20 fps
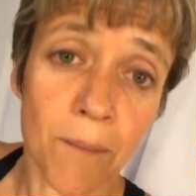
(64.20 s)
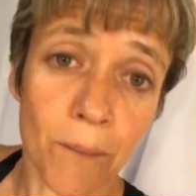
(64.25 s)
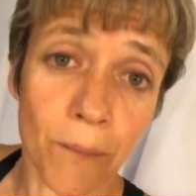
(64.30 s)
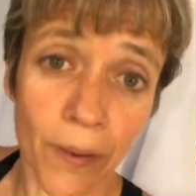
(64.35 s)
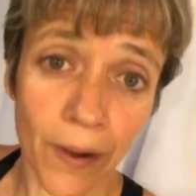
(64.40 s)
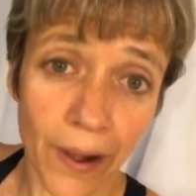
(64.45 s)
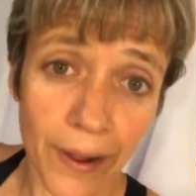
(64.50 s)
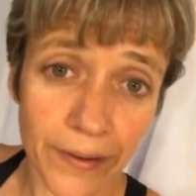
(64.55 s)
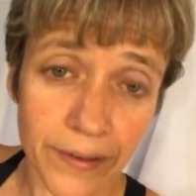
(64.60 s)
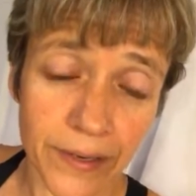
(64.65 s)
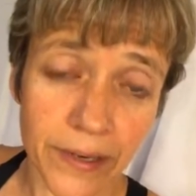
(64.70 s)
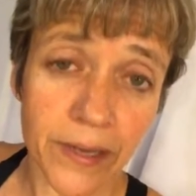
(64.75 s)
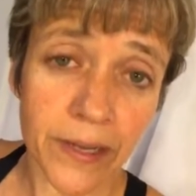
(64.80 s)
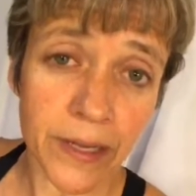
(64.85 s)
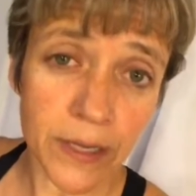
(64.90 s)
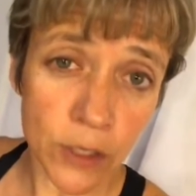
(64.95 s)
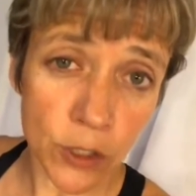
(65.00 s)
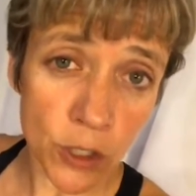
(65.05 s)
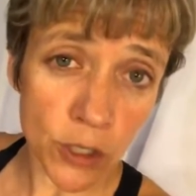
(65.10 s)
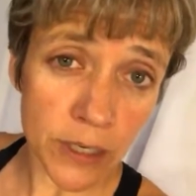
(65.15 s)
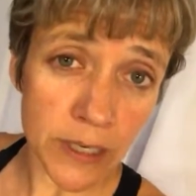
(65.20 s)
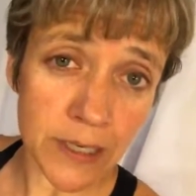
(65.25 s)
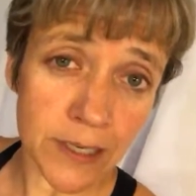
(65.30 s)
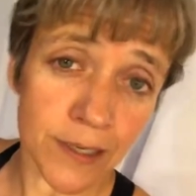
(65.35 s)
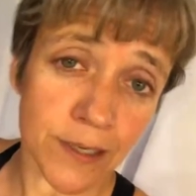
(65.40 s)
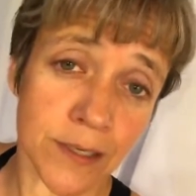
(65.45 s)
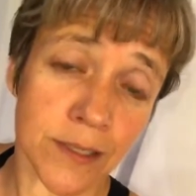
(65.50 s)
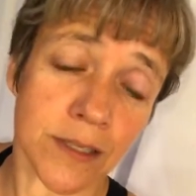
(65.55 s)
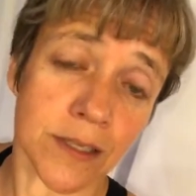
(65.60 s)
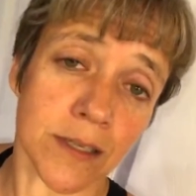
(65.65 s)
But here
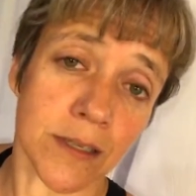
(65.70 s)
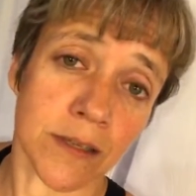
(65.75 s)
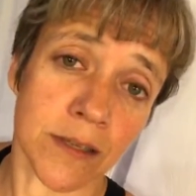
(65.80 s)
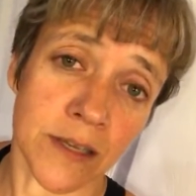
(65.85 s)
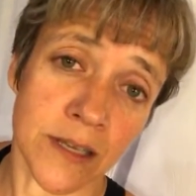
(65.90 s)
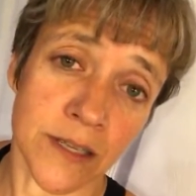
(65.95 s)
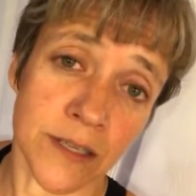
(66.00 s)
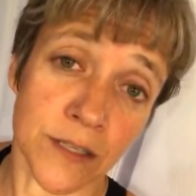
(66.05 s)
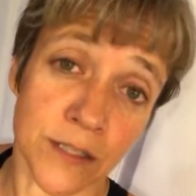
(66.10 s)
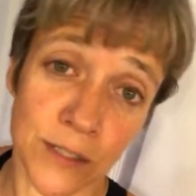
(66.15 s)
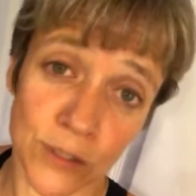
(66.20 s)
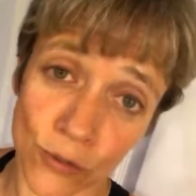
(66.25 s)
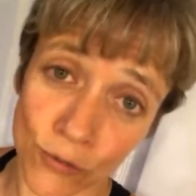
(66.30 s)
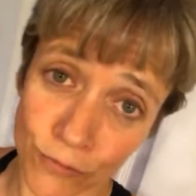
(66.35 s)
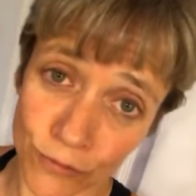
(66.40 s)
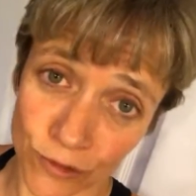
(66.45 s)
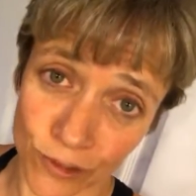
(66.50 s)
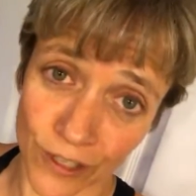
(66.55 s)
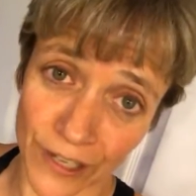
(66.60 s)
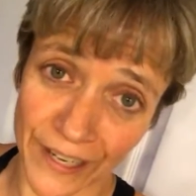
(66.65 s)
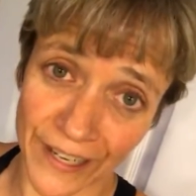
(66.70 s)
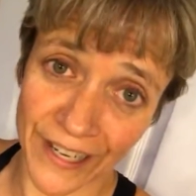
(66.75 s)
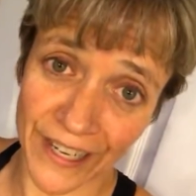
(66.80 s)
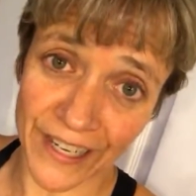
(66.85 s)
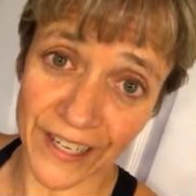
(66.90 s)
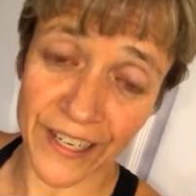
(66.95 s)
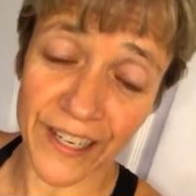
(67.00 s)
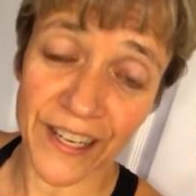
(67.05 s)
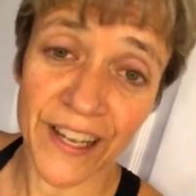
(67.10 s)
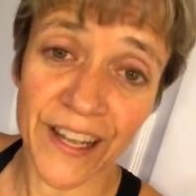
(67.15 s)
is the silver
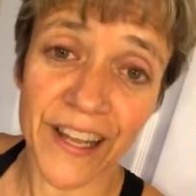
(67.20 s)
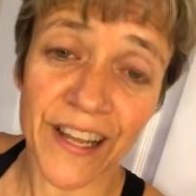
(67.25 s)
lining.